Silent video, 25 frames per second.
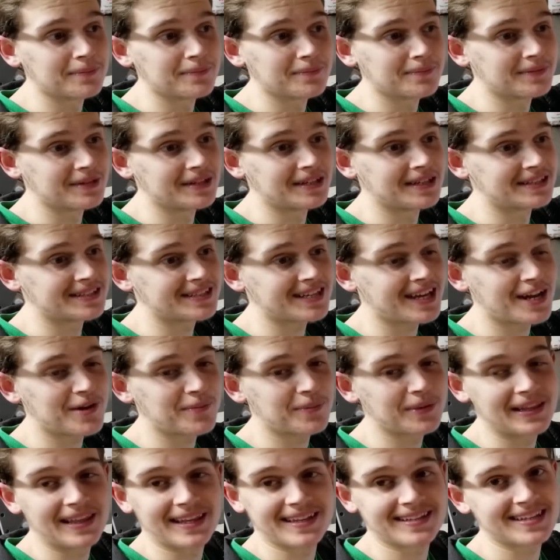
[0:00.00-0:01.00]
it's gotta
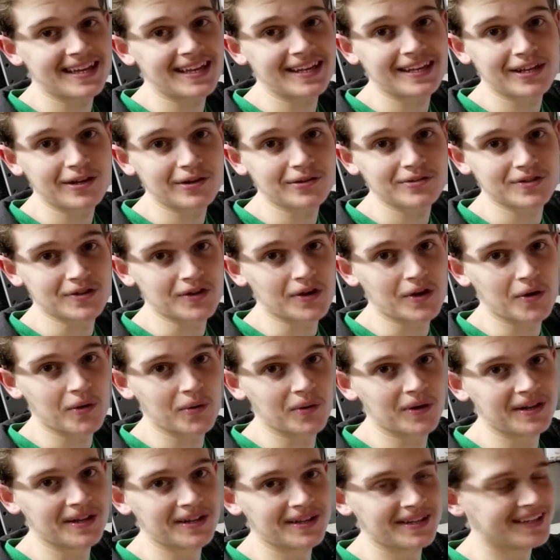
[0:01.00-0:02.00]
be like 10 years
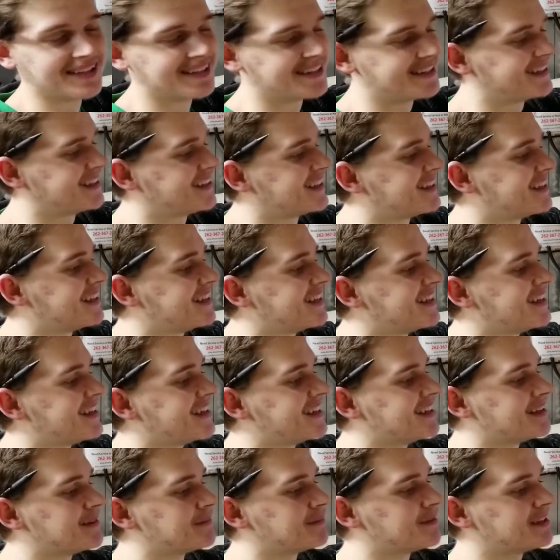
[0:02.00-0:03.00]
ago.
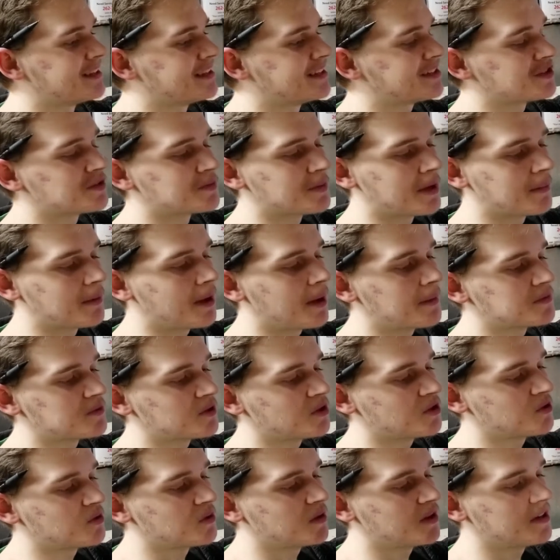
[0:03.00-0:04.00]
But this is my mom's
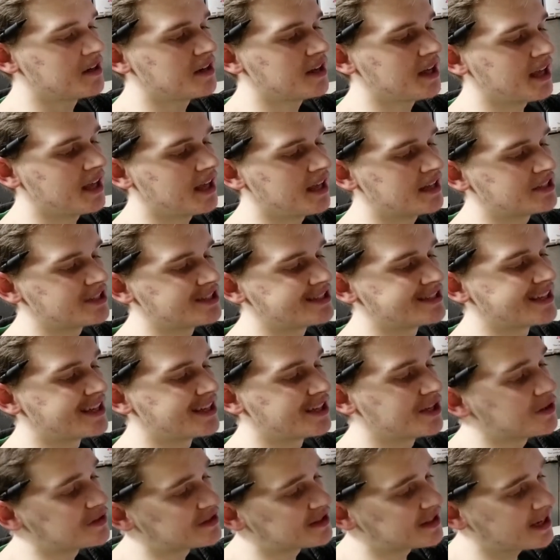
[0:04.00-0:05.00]
old one, and she's not
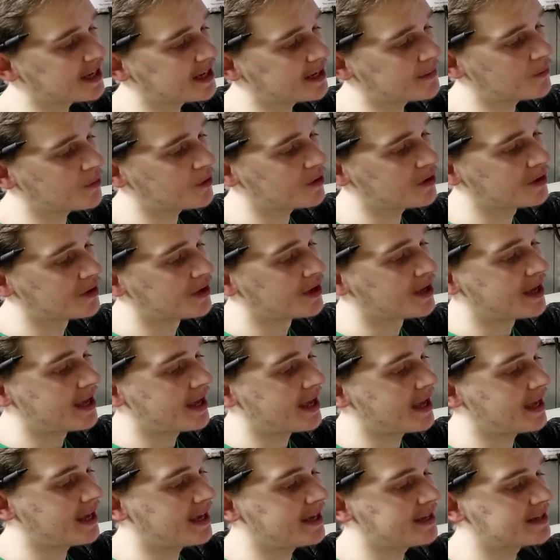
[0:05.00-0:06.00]
using it anymore,
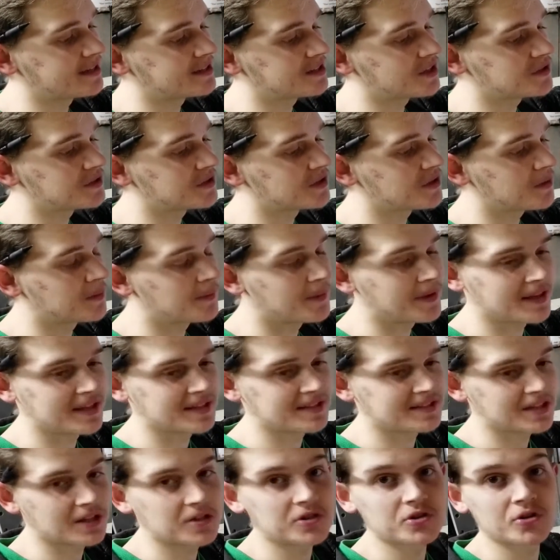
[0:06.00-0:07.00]
and it's also the
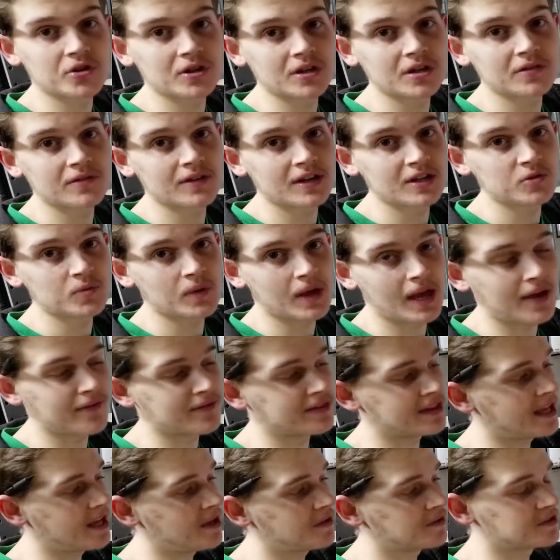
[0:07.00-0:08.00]
biggest touchscreen device we have in
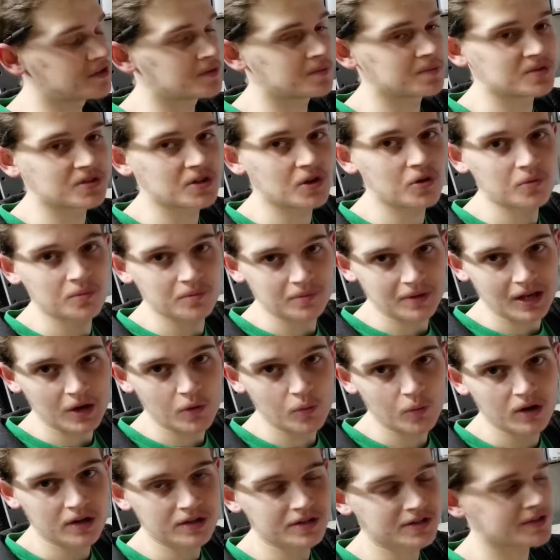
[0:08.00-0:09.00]
the house, so it
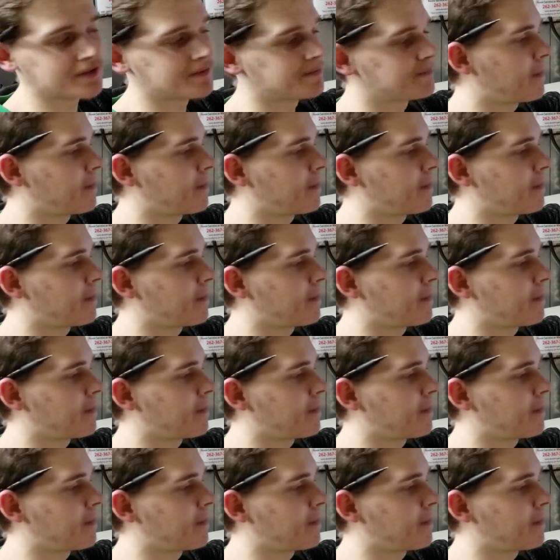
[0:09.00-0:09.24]
works.